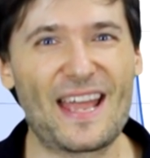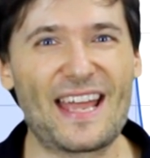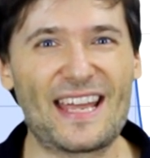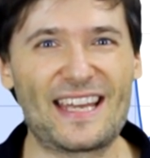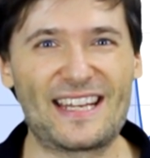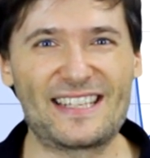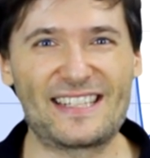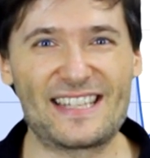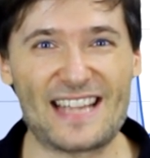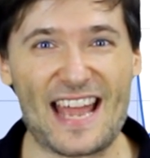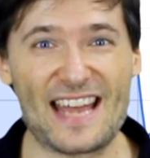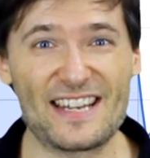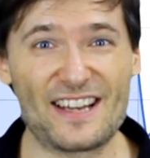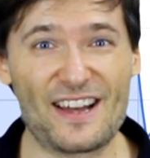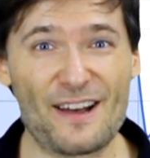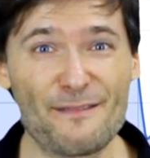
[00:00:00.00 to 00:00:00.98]
It is the
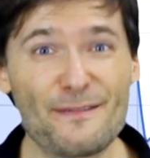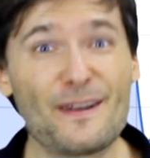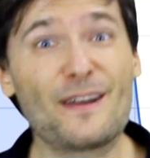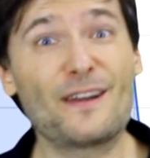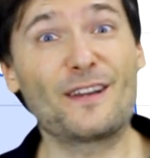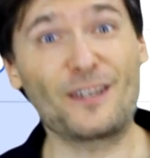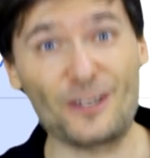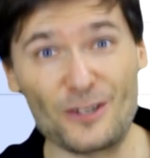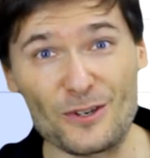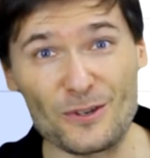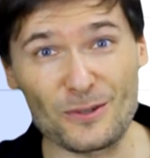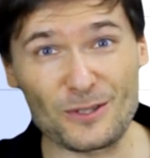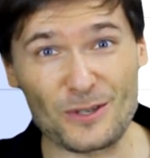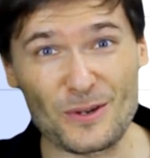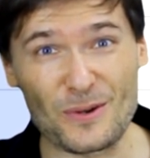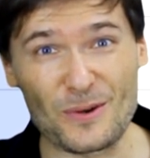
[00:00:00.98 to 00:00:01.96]
end of
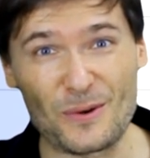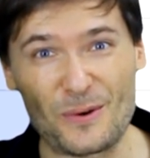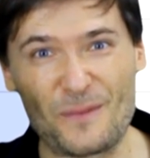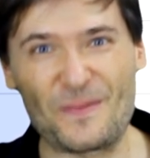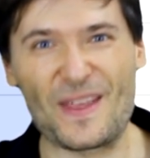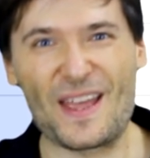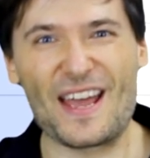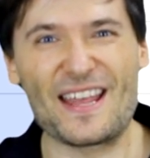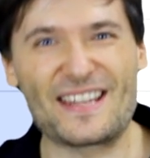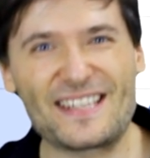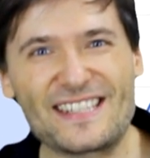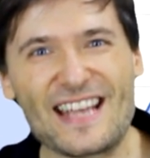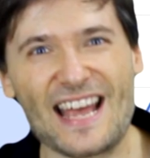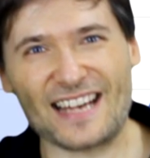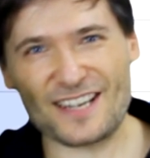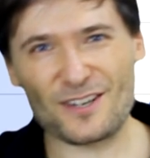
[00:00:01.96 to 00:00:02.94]
Q2, the
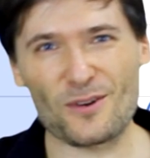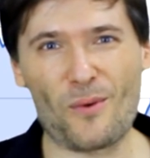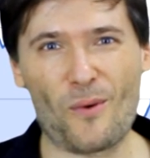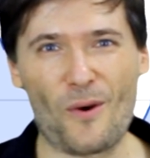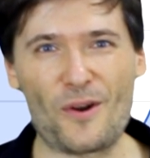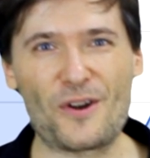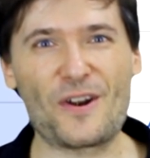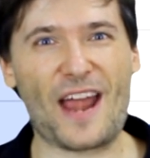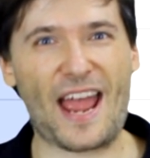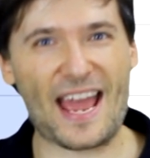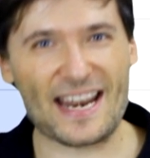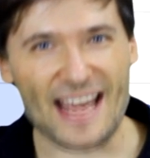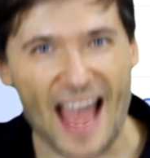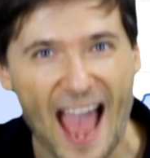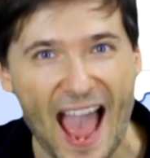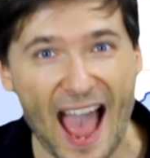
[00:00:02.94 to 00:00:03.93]
second quarter
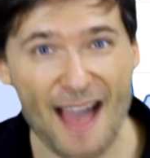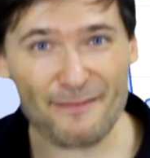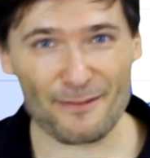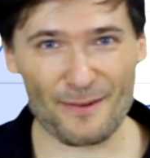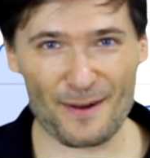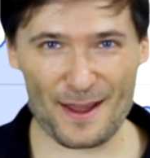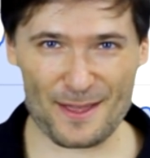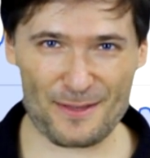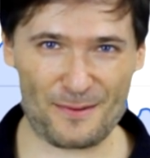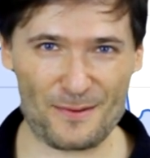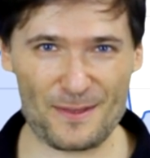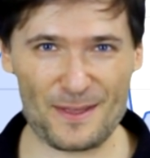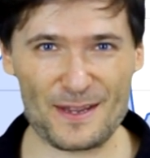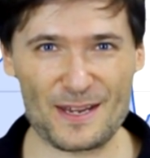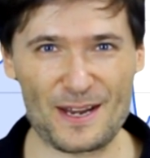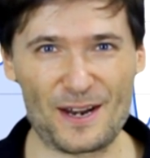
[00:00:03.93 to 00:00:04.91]
and halfway through
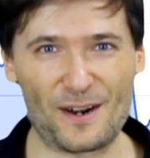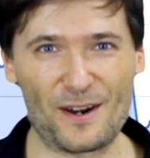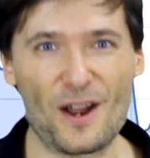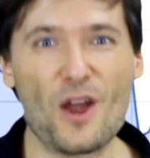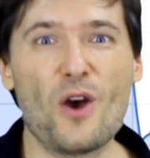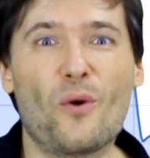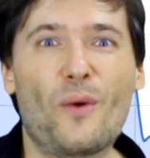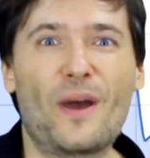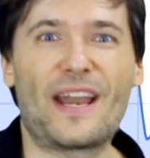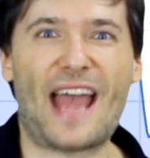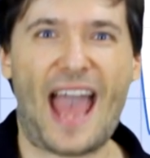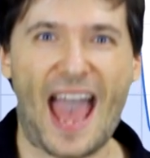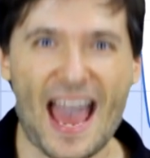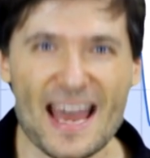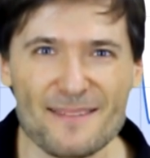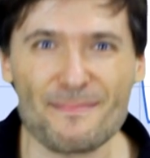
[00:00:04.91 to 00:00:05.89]
the year when
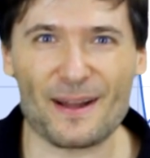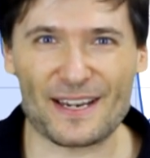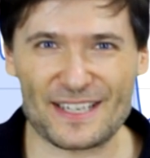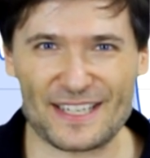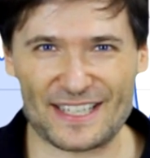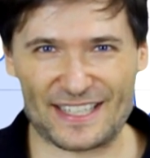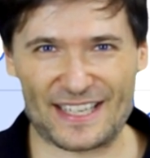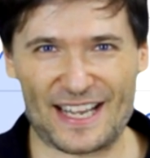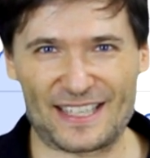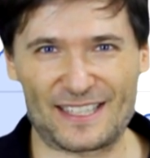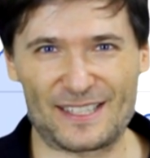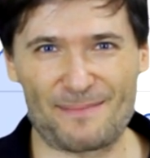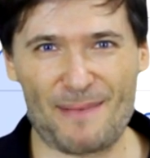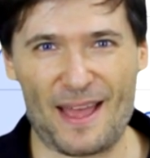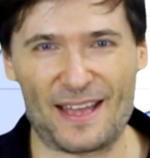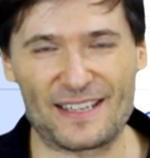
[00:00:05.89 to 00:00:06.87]
ad budgets get
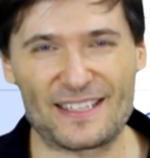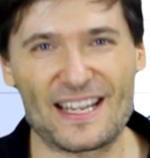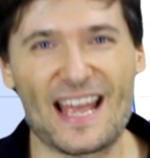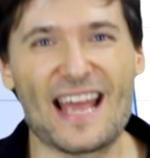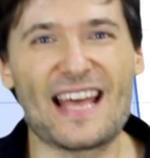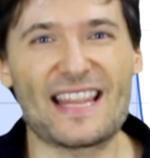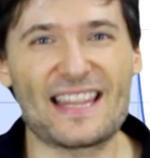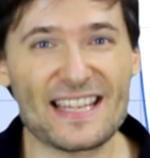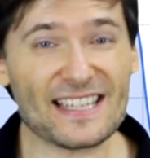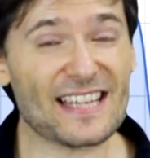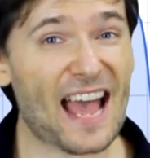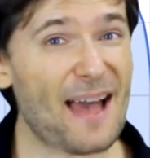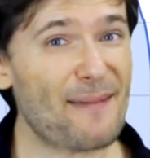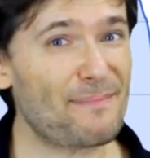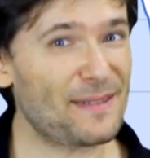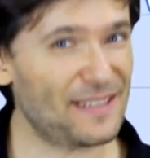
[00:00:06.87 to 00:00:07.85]
spent. This
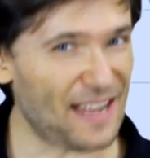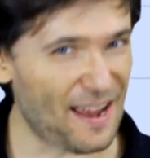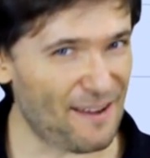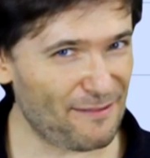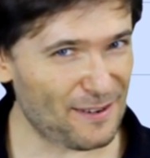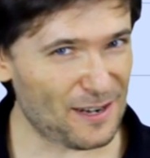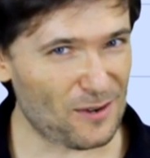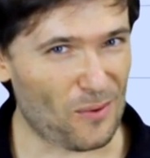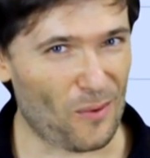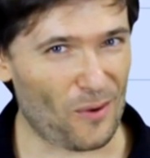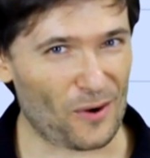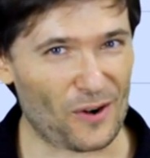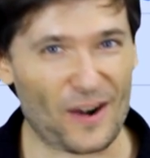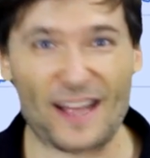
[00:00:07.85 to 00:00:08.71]
happens every quarter.